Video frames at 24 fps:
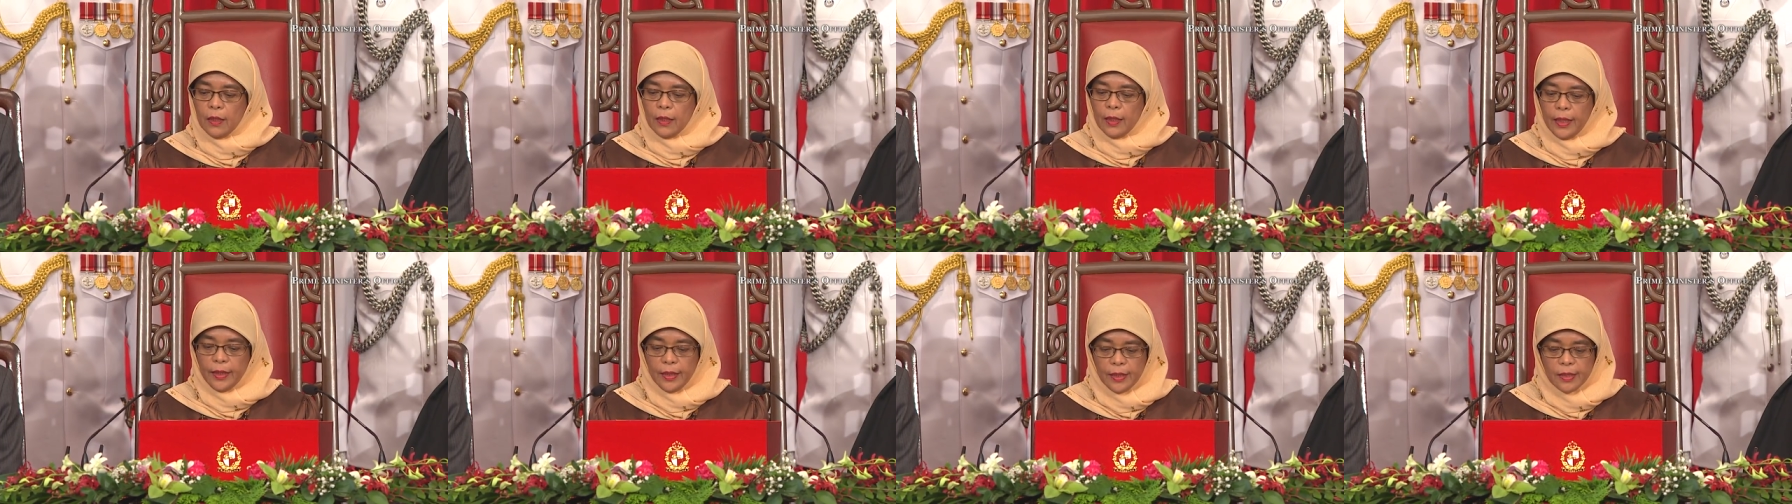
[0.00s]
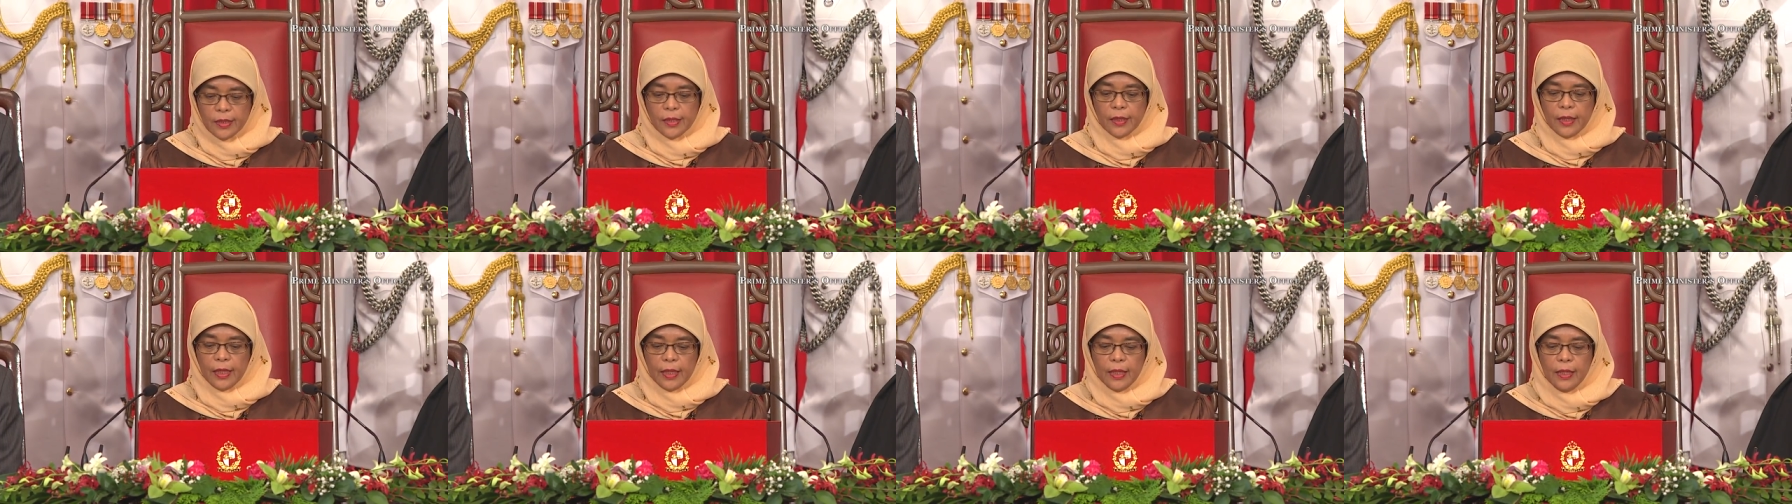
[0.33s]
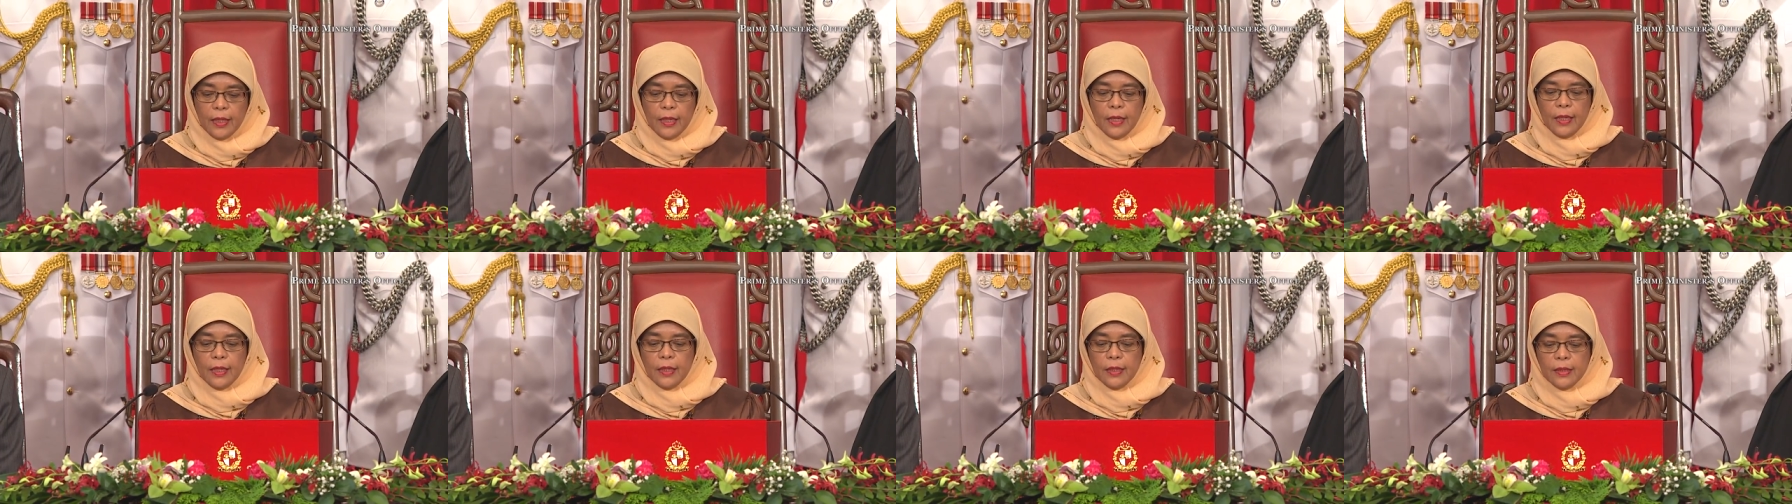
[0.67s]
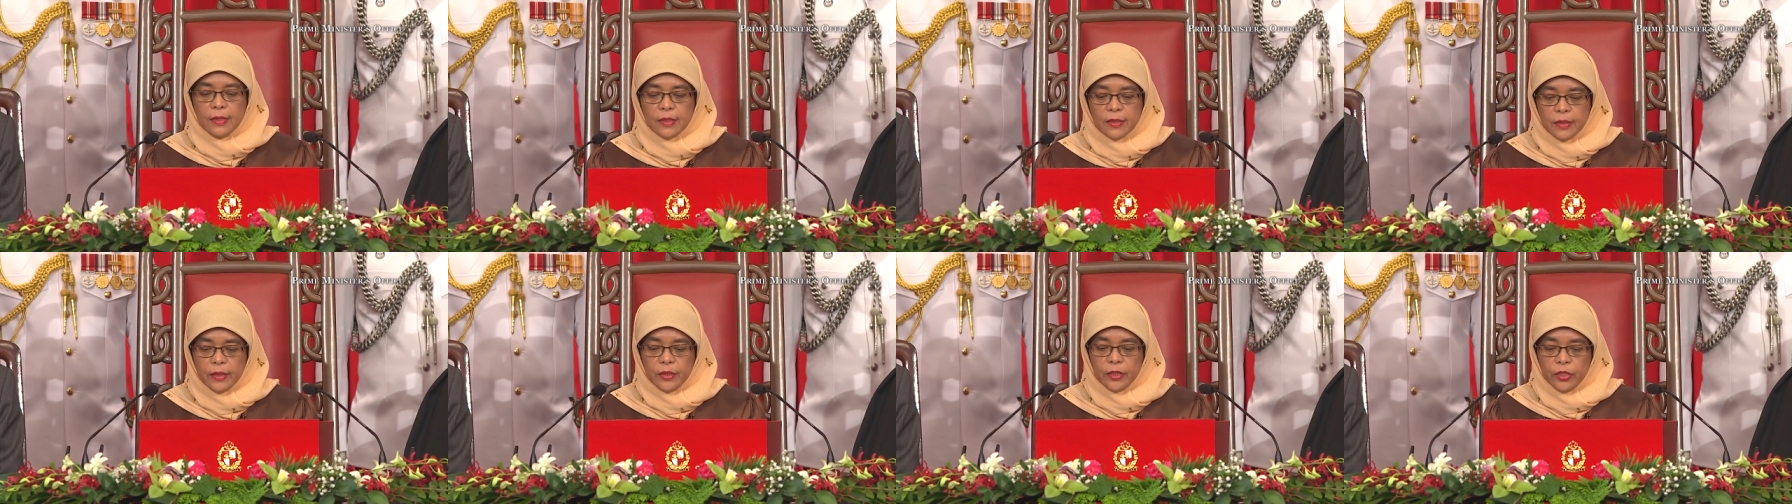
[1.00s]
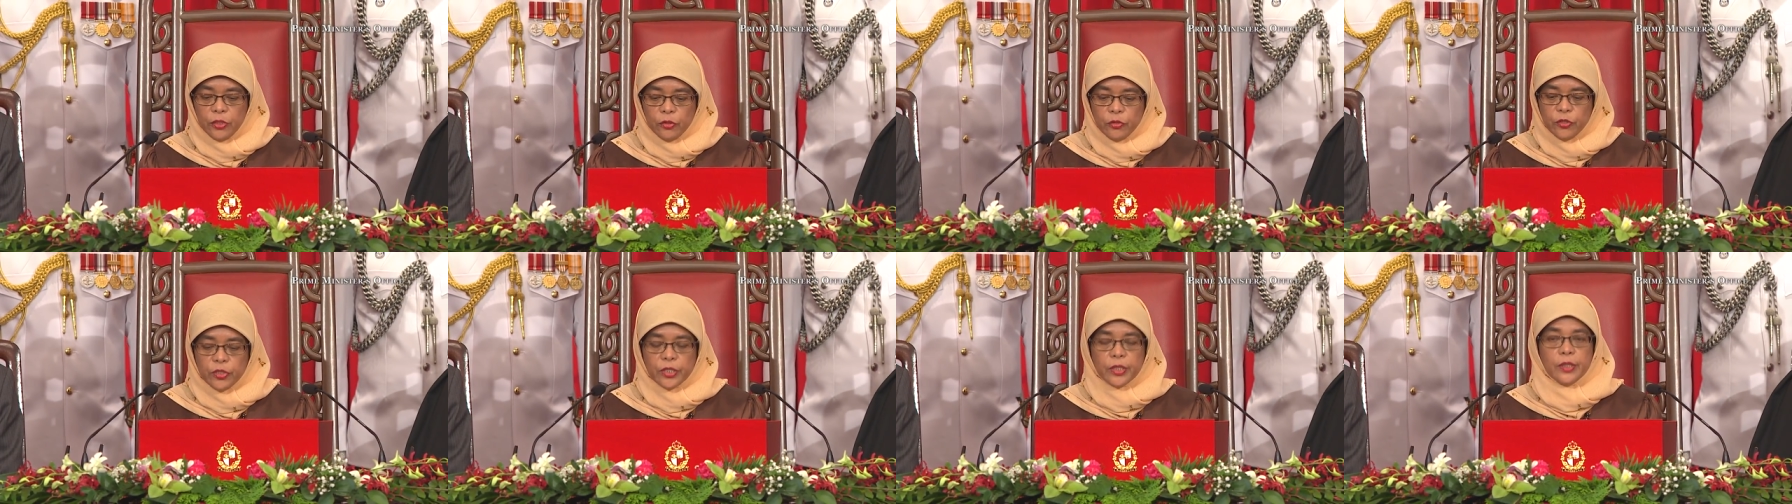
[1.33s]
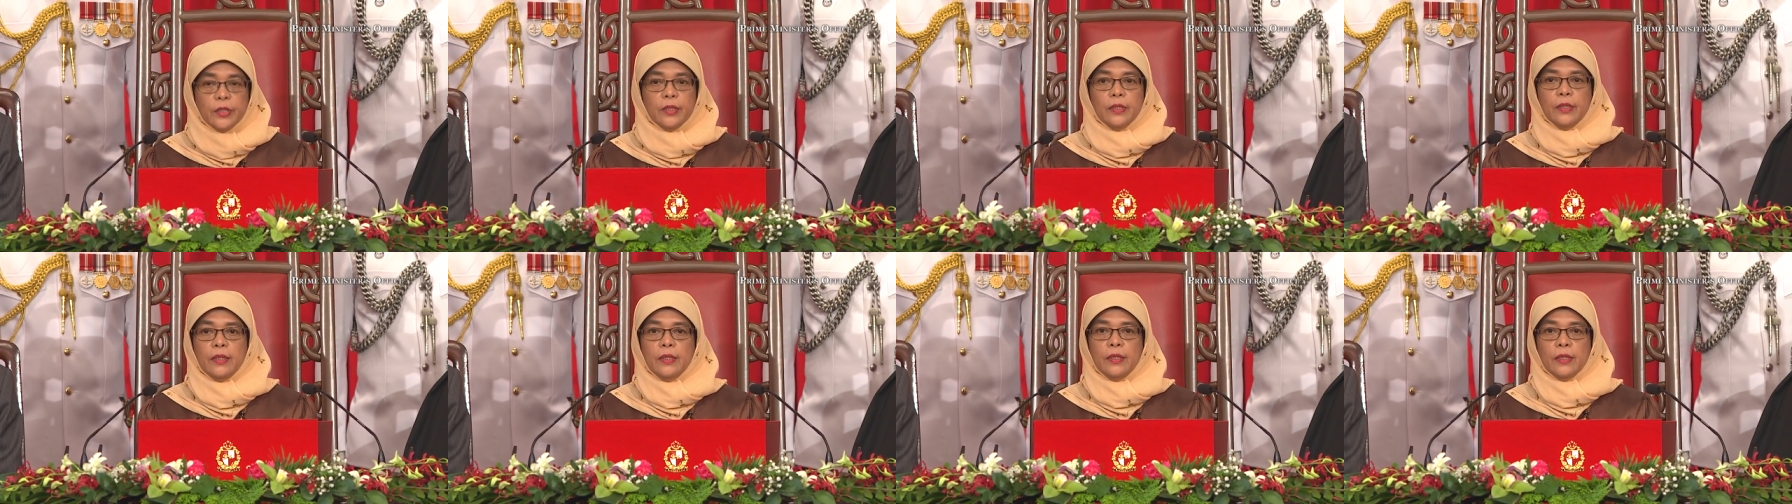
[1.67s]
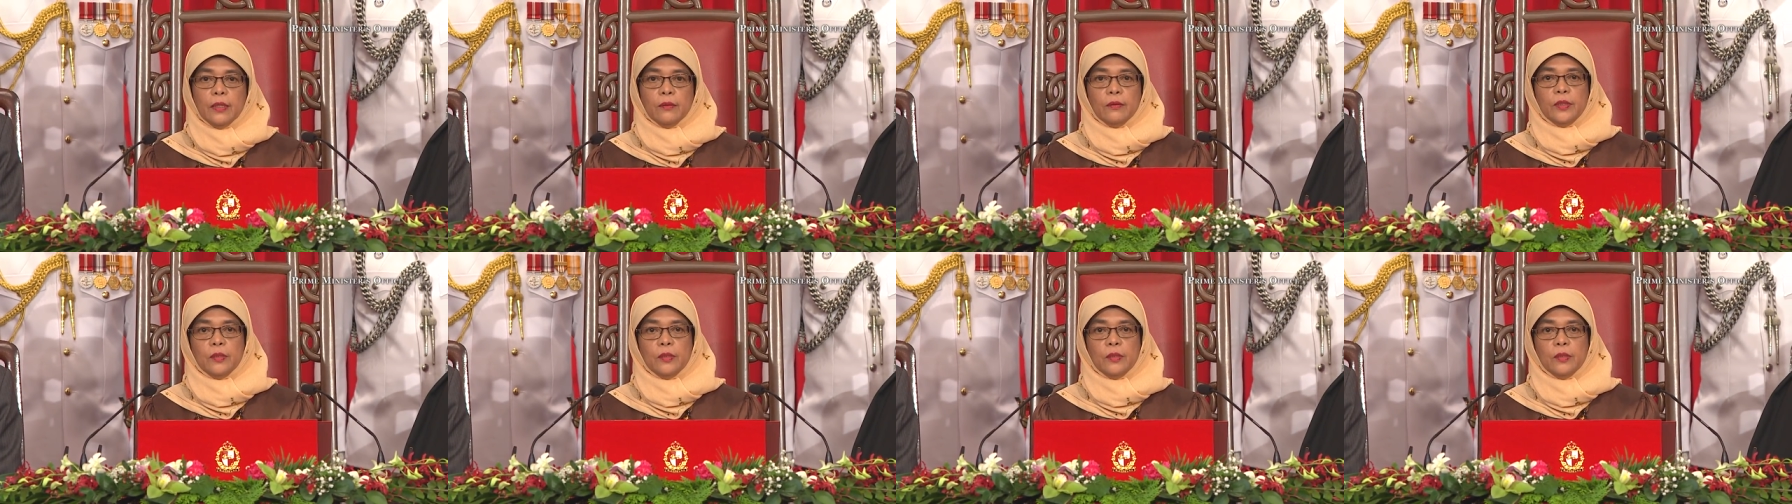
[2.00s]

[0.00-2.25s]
and is a key institution in our